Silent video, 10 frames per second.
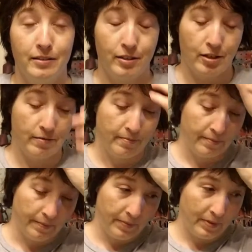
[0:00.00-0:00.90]
So,
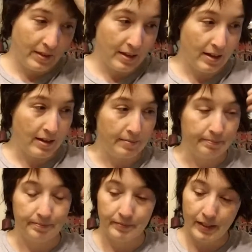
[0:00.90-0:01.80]

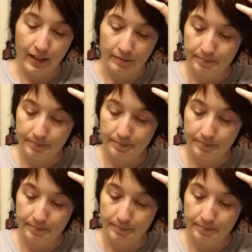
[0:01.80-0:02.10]
um, yeah.